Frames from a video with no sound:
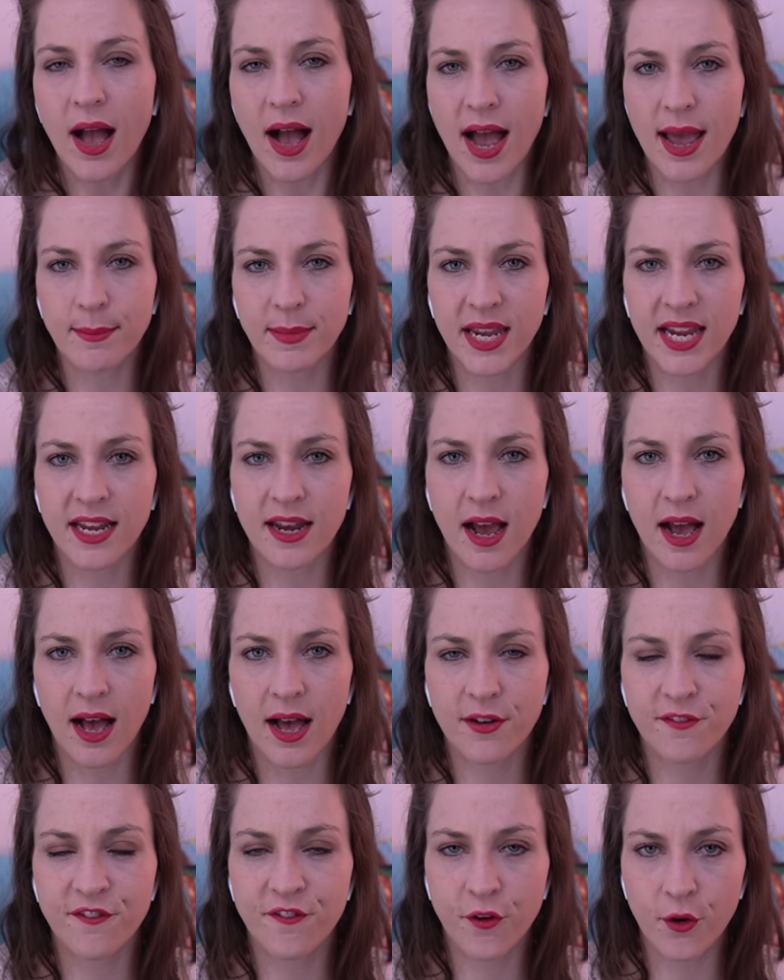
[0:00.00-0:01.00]
I mean,
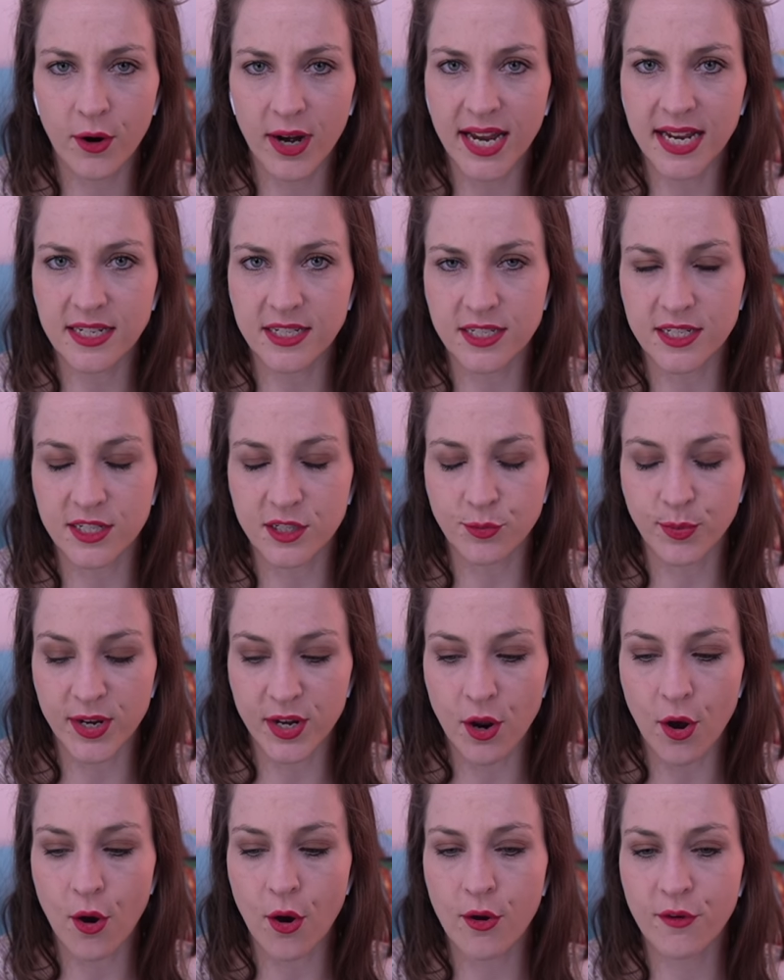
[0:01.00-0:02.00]
for instance, we
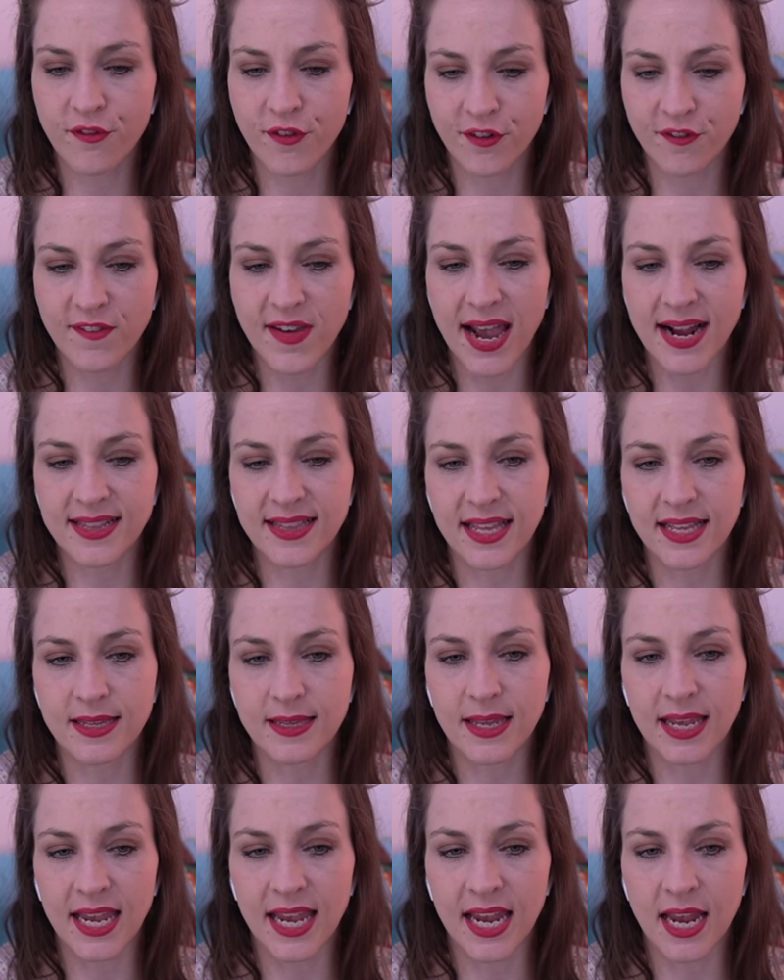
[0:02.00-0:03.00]
know for a fact
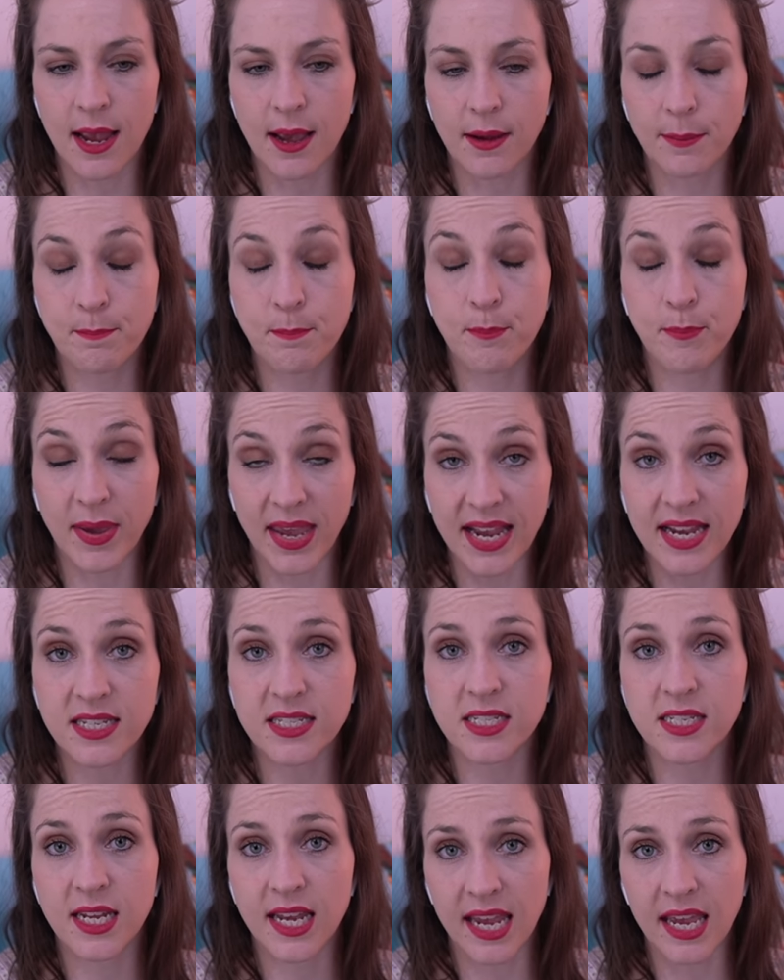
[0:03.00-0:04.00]
that the
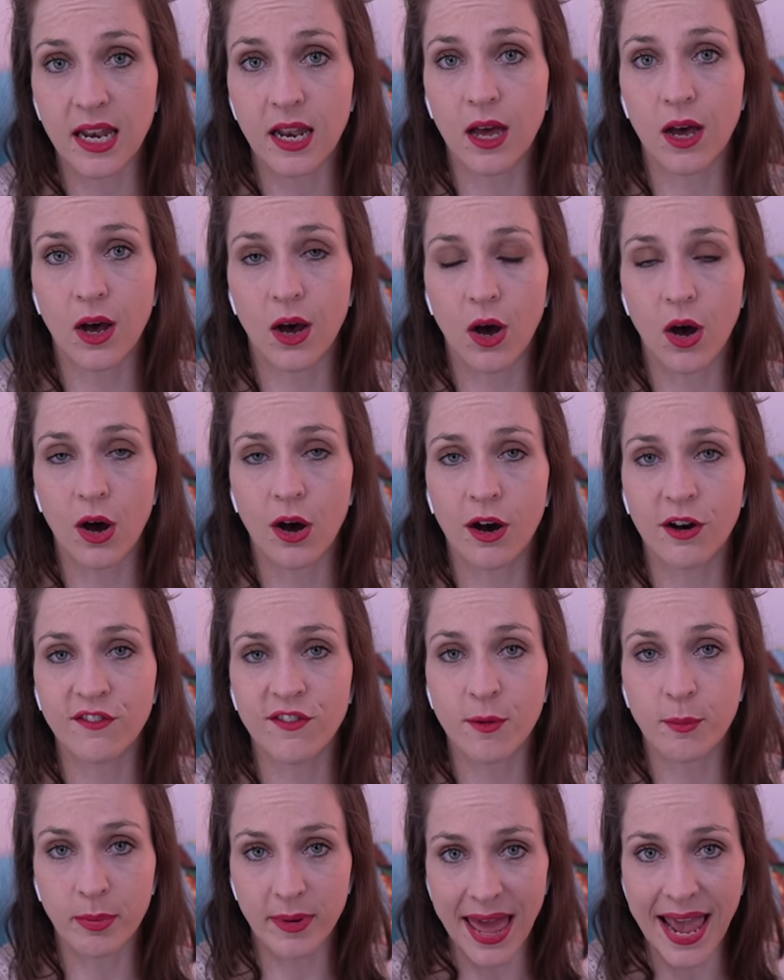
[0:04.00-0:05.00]
biggest killer
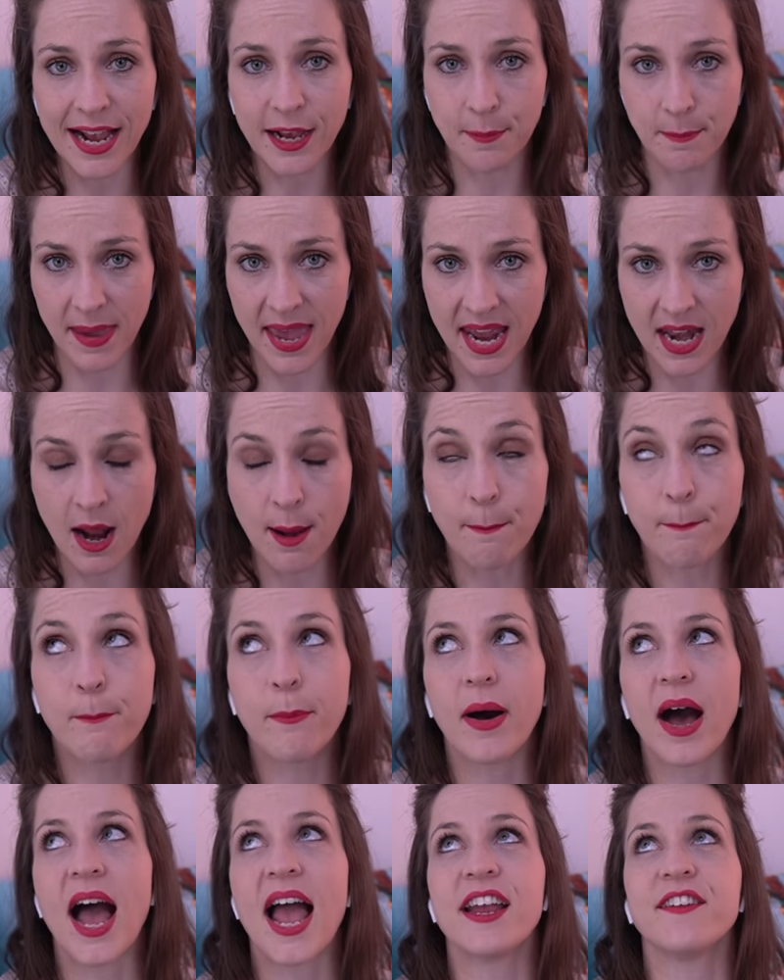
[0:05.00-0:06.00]
of black men
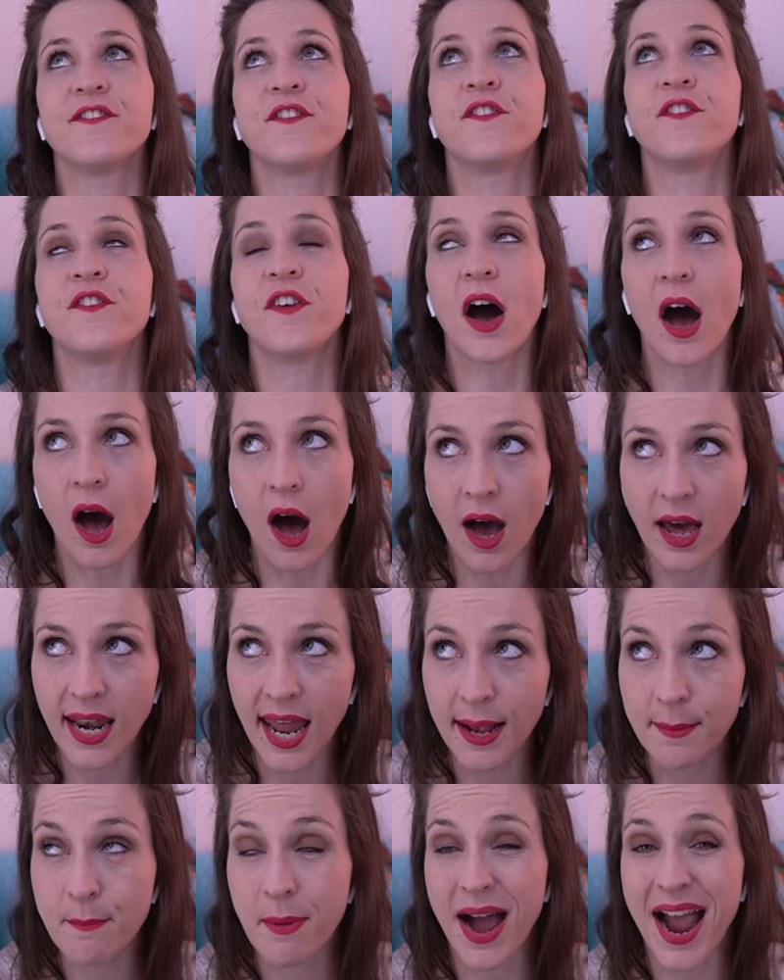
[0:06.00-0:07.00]
by far,
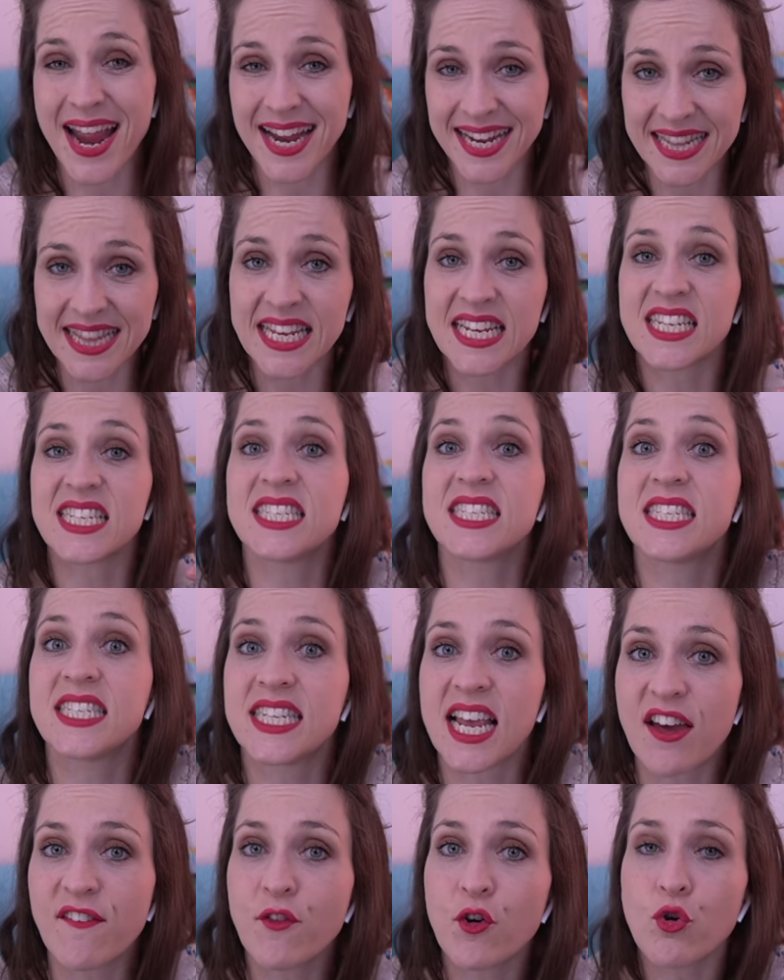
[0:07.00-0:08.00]
like by the
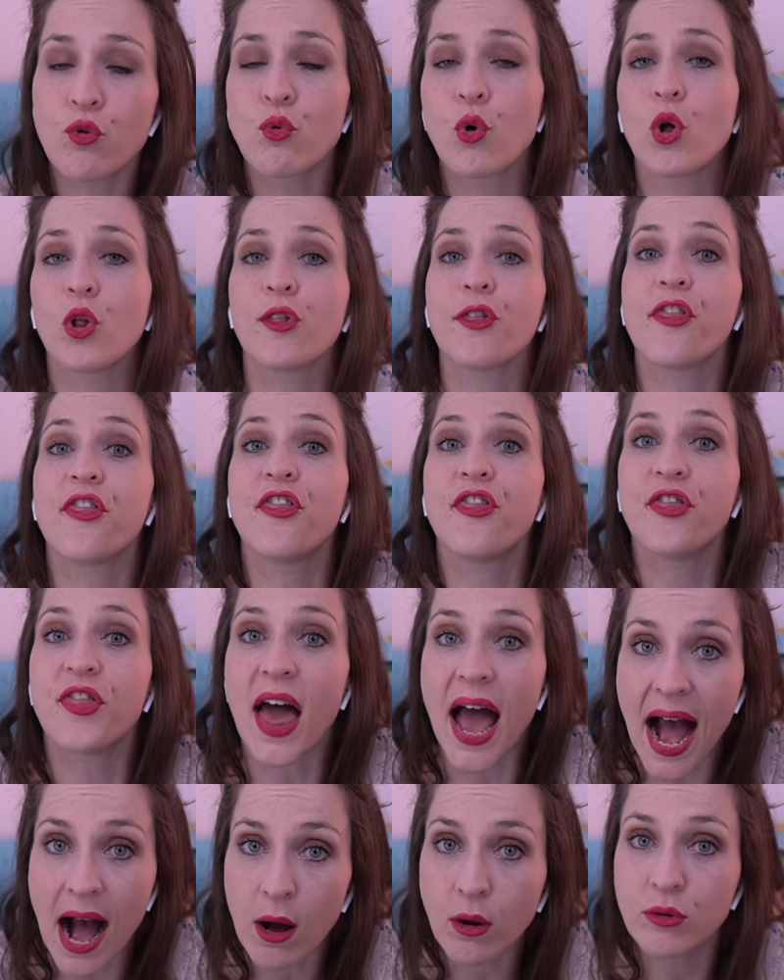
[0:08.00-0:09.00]
several
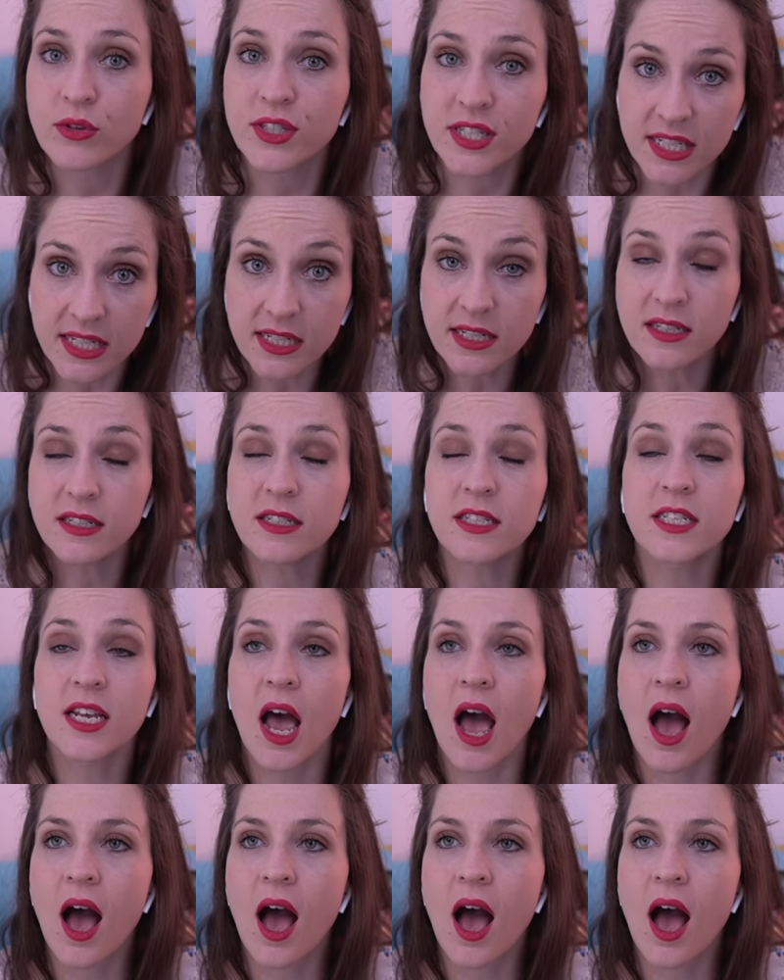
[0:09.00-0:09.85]
thousands,